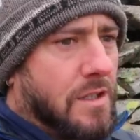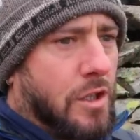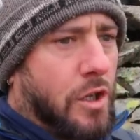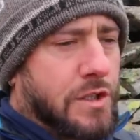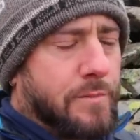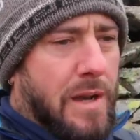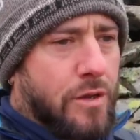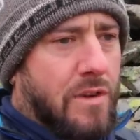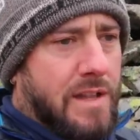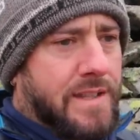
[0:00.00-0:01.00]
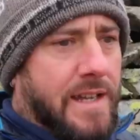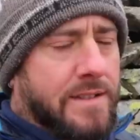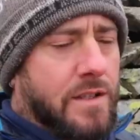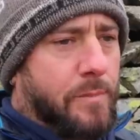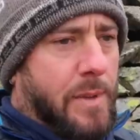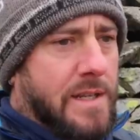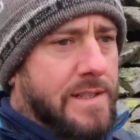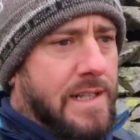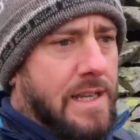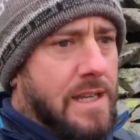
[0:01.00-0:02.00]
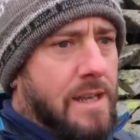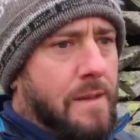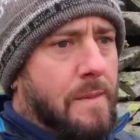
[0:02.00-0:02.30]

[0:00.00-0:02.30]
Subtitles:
Lost my granddad to the big sea,